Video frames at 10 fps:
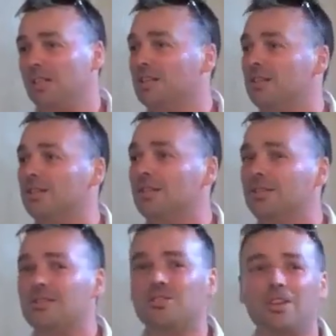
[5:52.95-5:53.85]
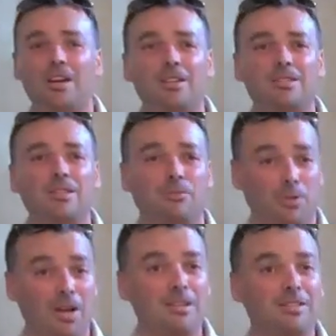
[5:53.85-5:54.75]
and he did this just for
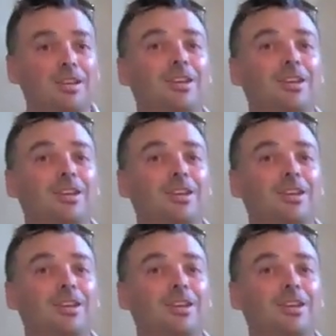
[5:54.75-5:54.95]
us,